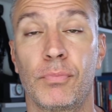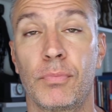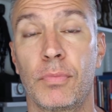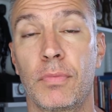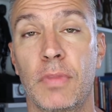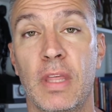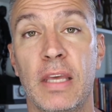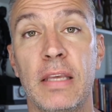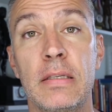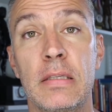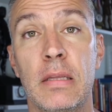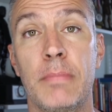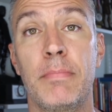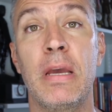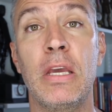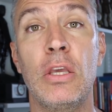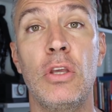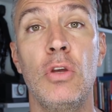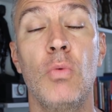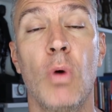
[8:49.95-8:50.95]
things that
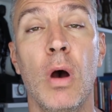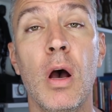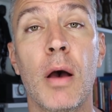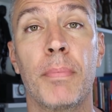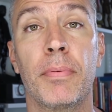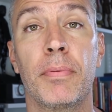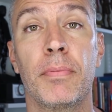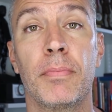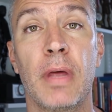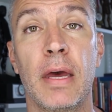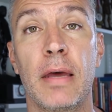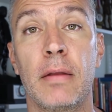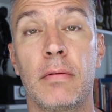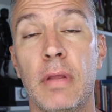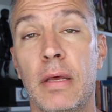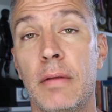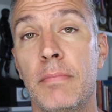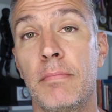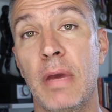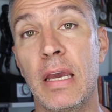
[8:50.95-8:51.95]
make you up,
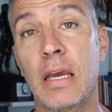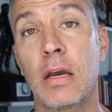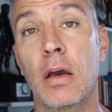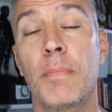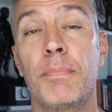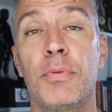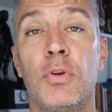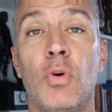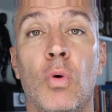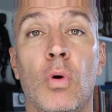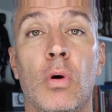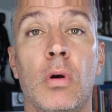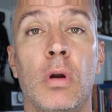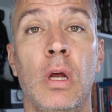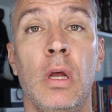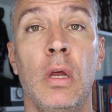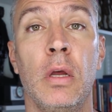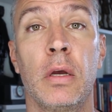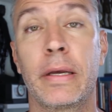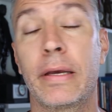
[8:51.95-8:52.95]
that, that make up
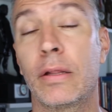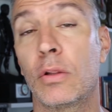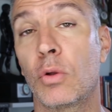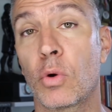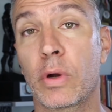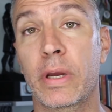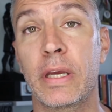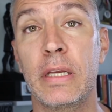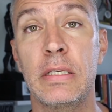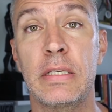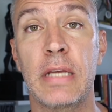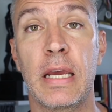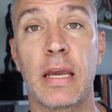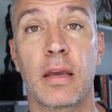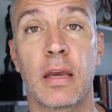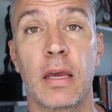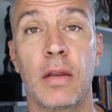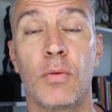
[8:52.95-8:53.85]
your caloric intake.